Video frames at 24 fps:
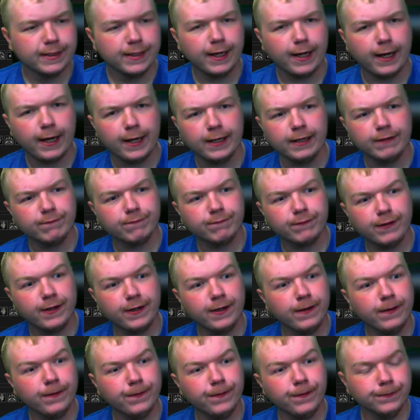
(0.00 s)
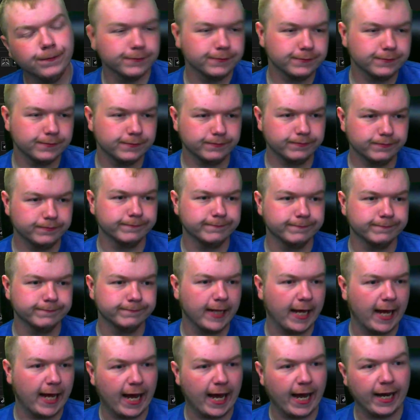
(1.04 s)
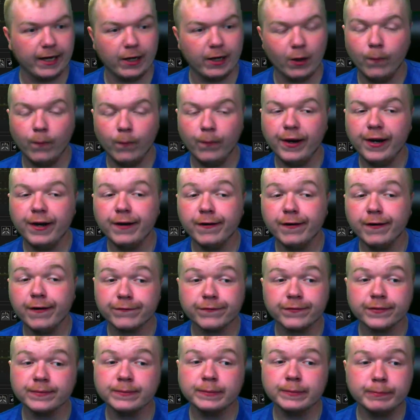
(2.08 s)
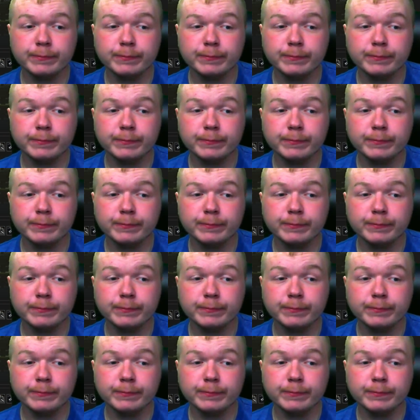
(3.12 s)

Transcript: And if they do, I don't hear from them.